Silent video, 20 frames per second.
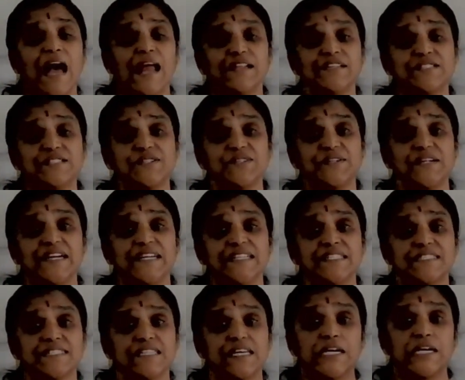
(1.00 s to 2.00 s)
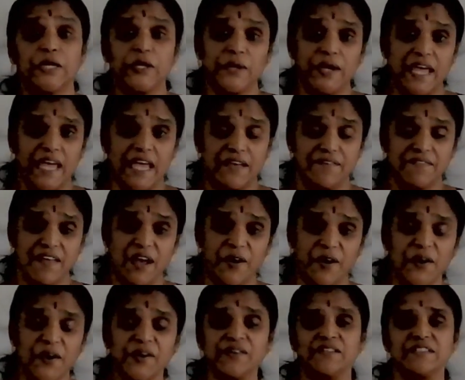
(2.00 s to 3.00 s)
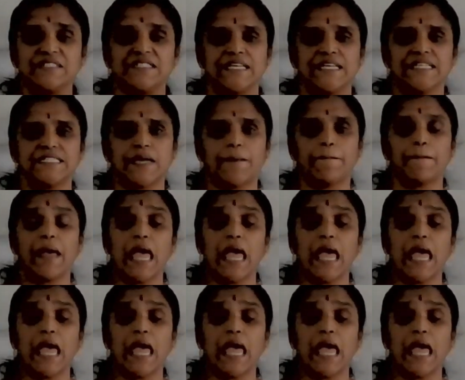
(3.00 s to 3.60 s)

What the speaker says: Hello students, today we are going to see some